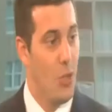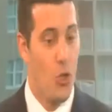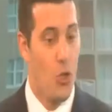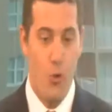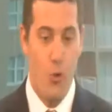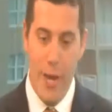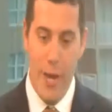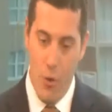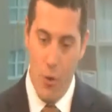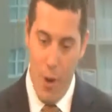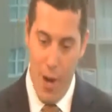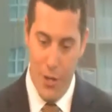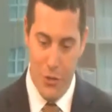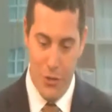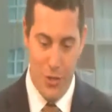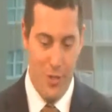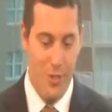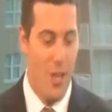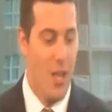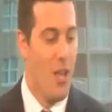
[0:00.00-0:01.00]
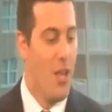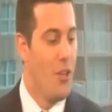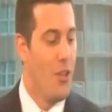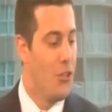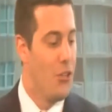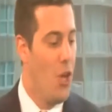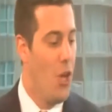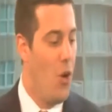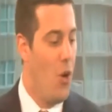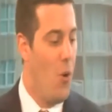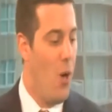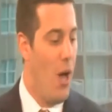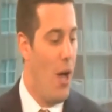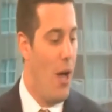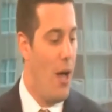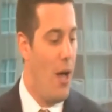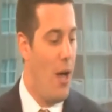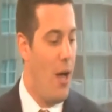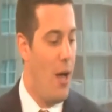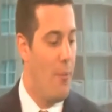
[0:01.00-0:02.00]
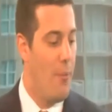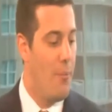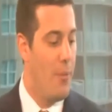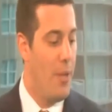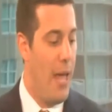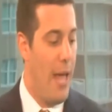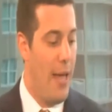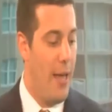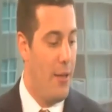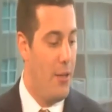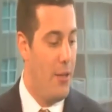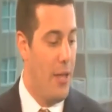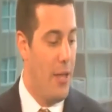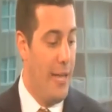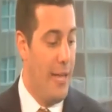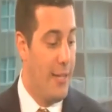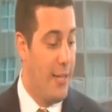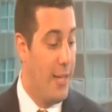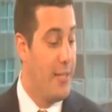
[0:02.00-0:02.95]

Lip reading: Great question. So it